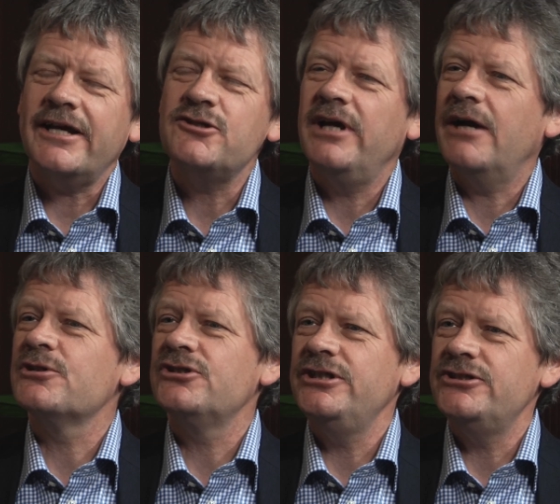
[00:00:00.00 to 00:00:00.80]
Well, actually, I
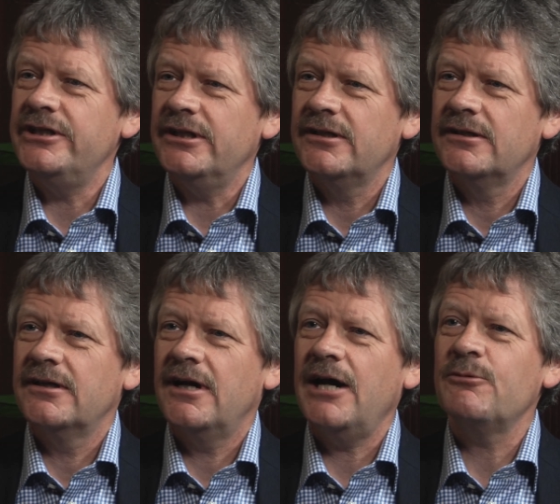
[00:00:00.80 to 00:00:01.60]
was teaching.
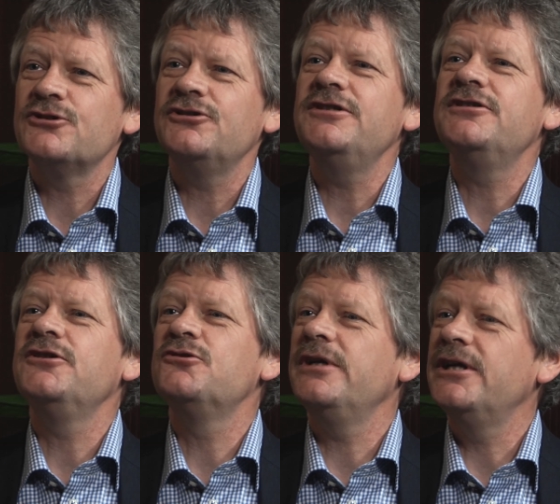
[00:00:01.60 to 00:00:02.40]
I yes. was
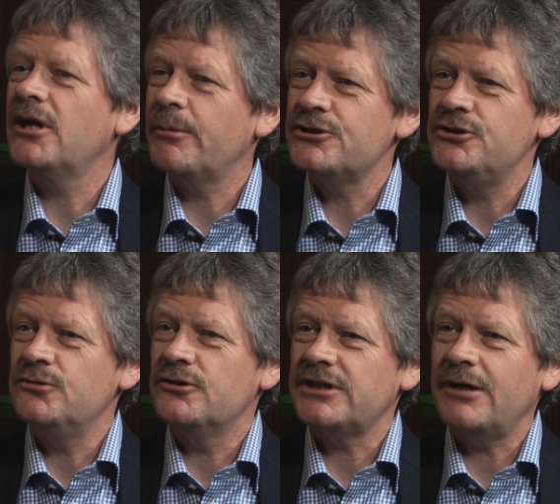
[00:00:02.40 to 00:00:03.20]
teaching to economic
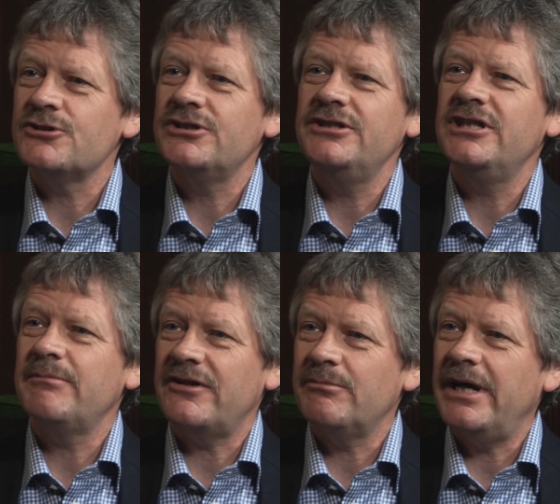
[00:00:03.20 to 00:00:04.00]
students. I was
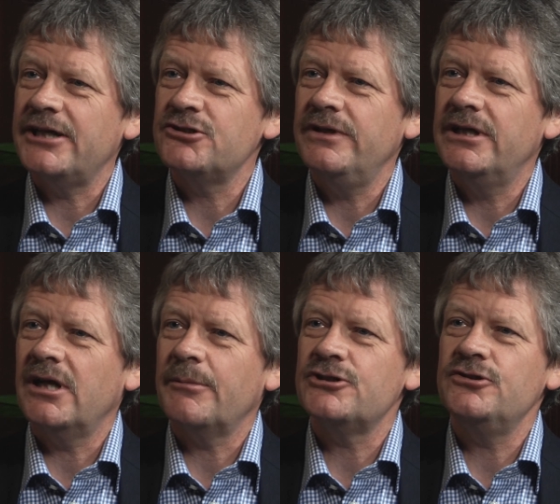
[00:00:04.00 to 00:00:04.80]
teaching mathematics to
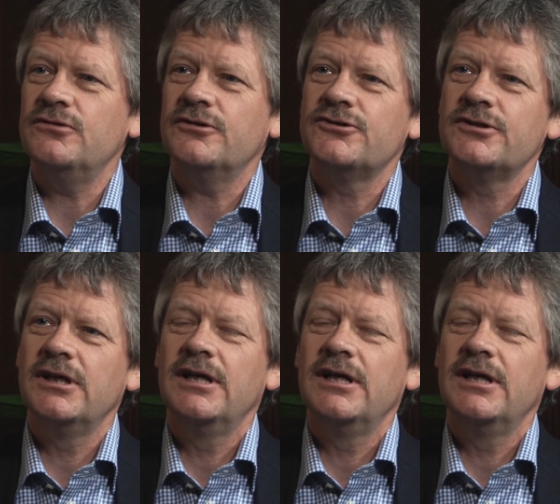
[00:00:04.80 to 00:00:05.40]
economic students.